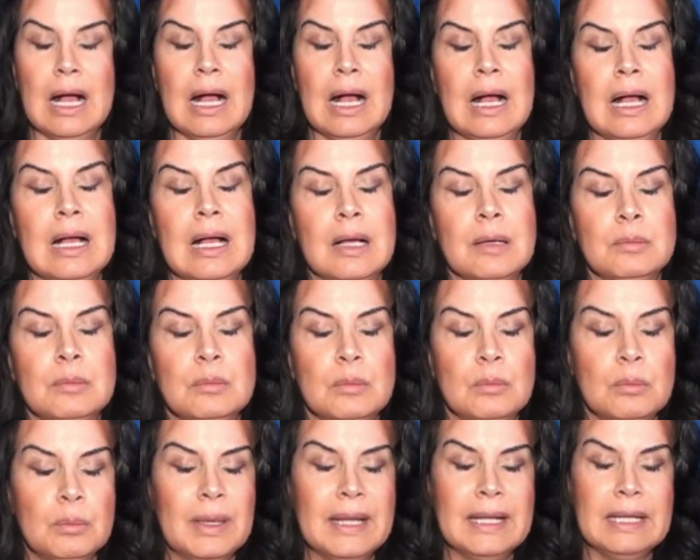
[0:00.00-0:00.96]
um,
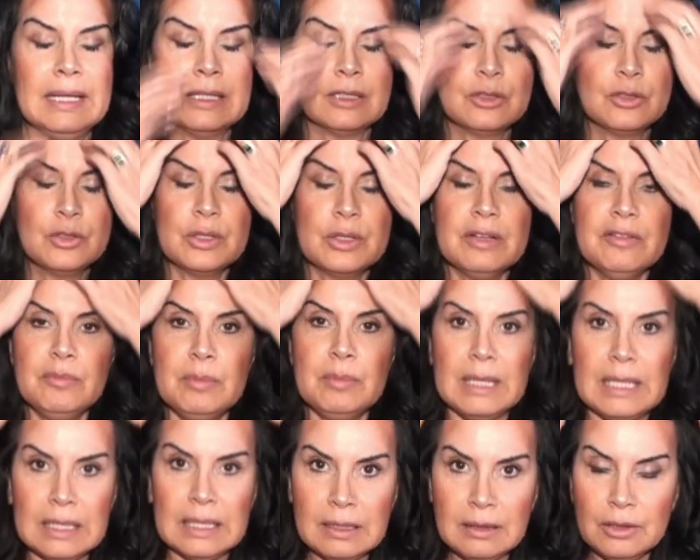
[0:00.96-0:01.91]
but it could have
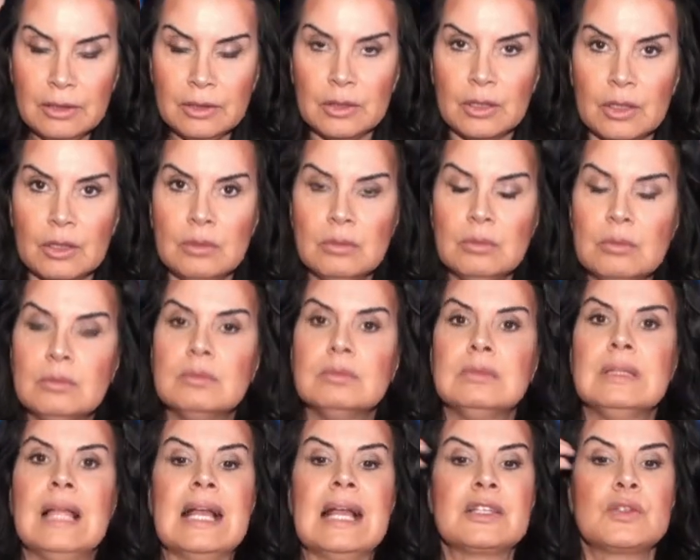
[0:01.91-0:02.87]
been, you know,
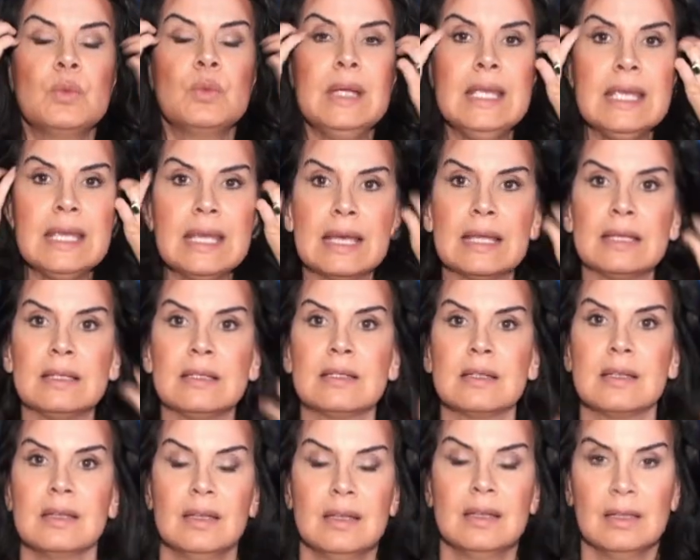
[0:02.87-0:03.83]
last weekend,